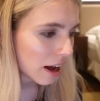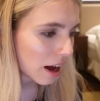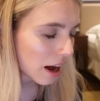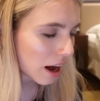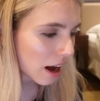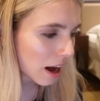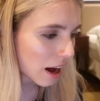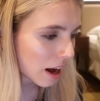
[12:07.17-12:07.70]

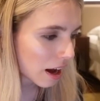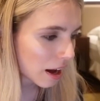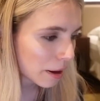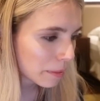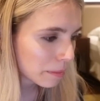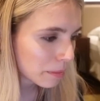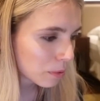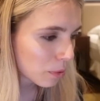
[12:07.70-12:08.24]

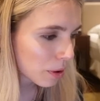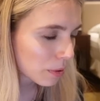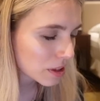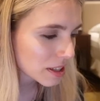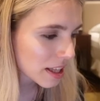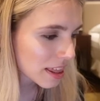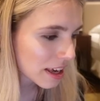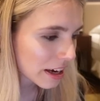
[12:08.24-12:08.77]
what
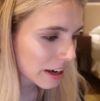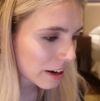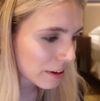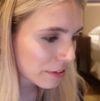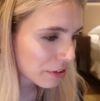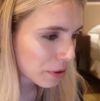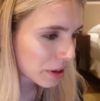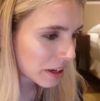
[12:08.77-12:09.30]
was I thinking
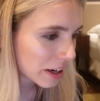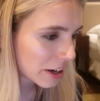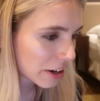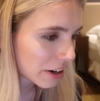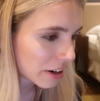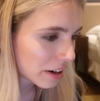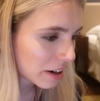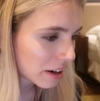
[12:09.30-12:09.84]
of queen
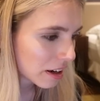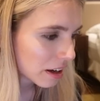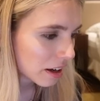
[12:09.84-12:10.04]
here?